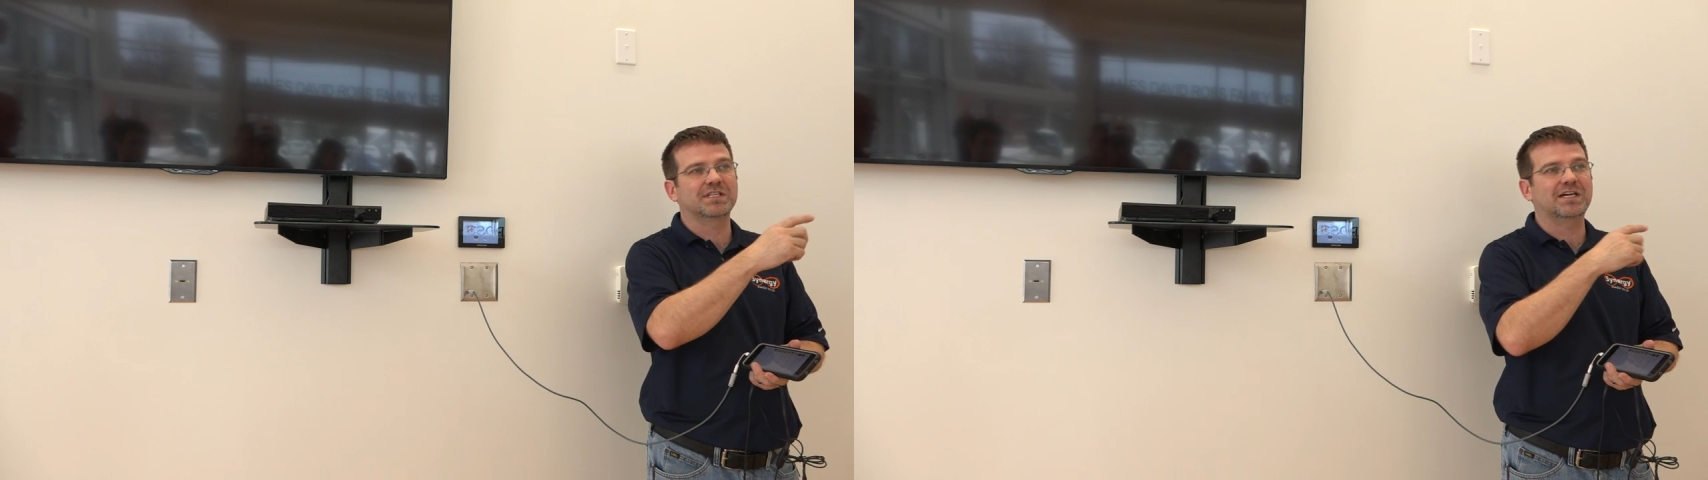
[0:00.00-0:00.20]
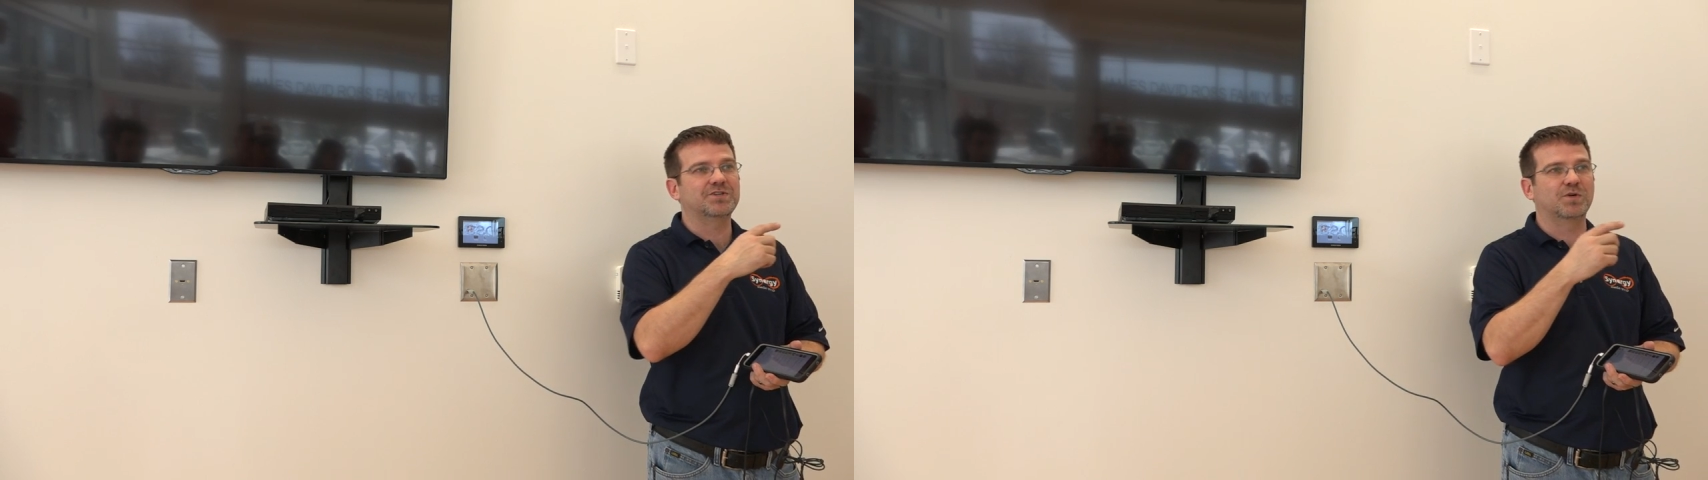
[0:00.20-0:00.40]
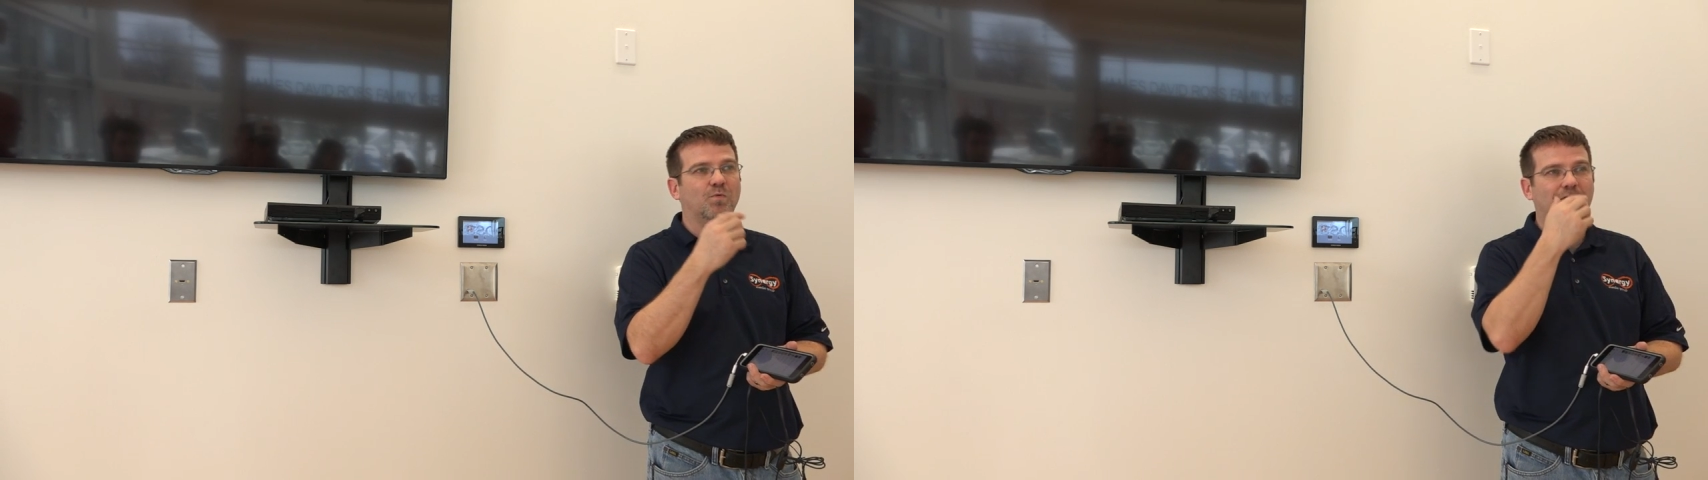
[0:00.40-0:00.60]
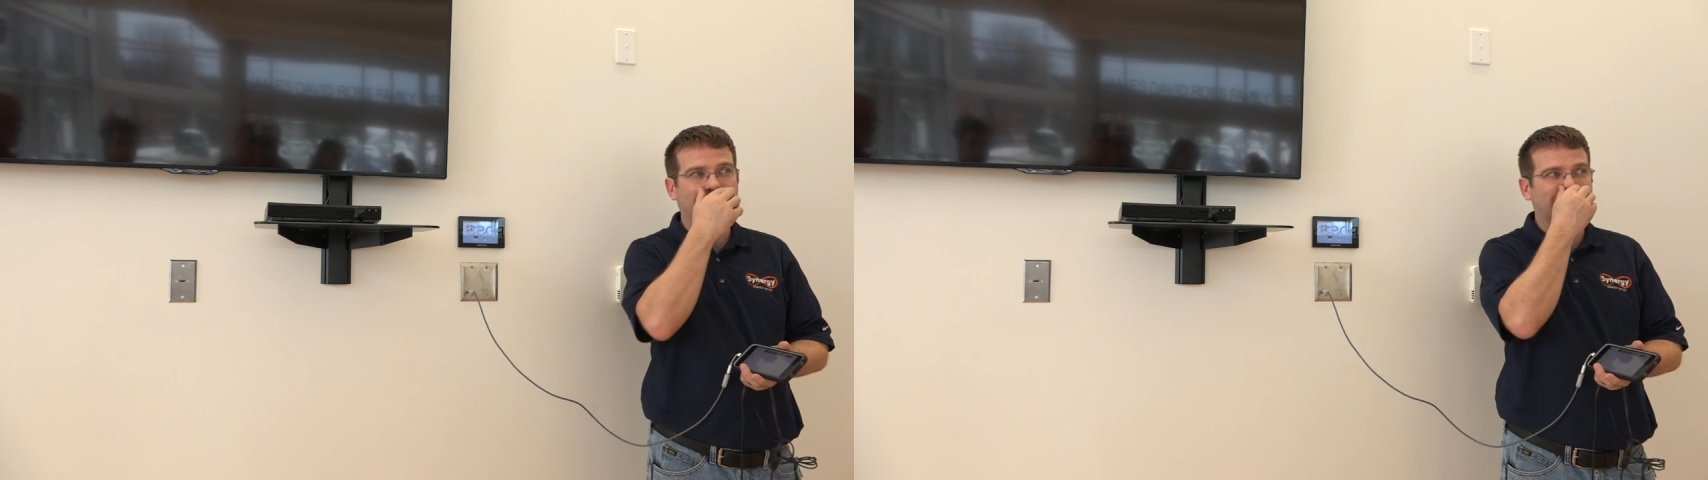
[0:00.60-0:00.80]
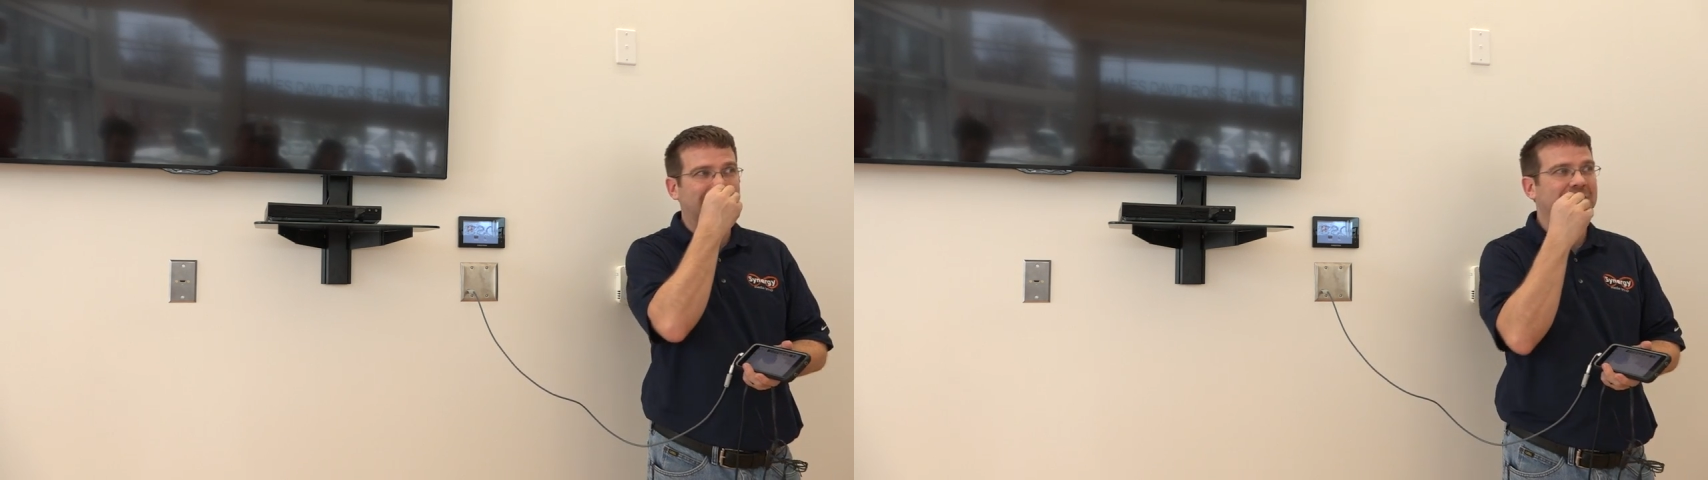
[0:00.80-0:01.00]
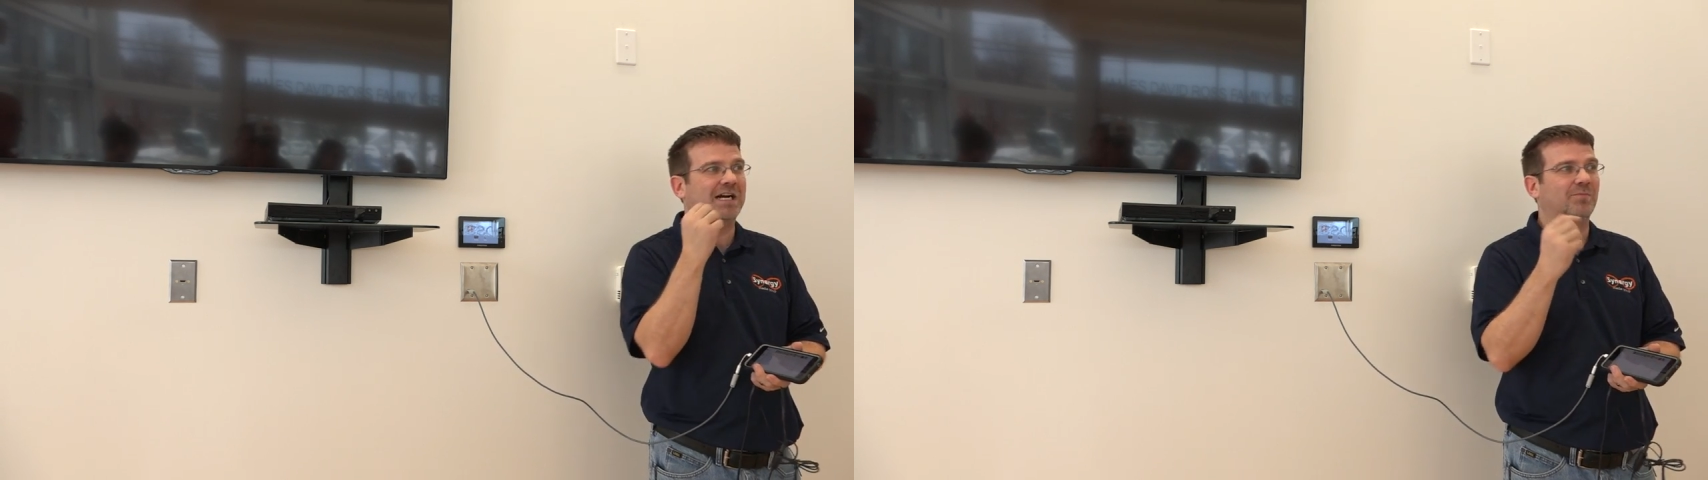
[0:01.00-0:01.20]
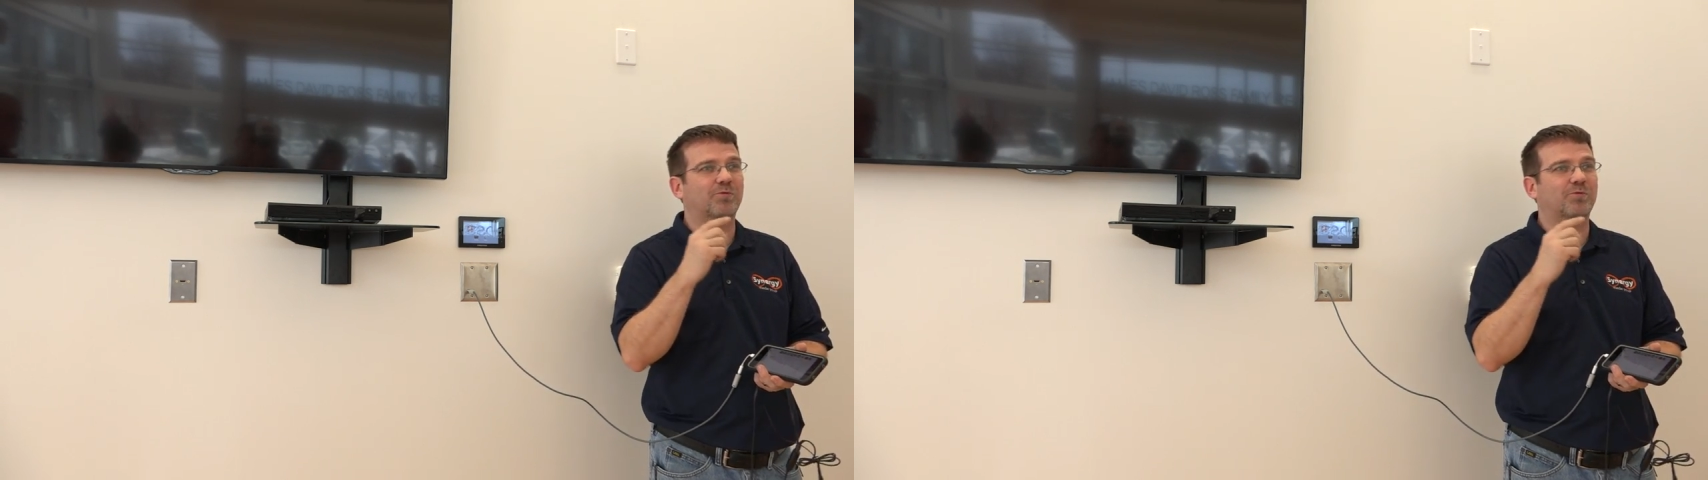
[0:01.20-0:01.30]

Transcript: allows you to walk the entire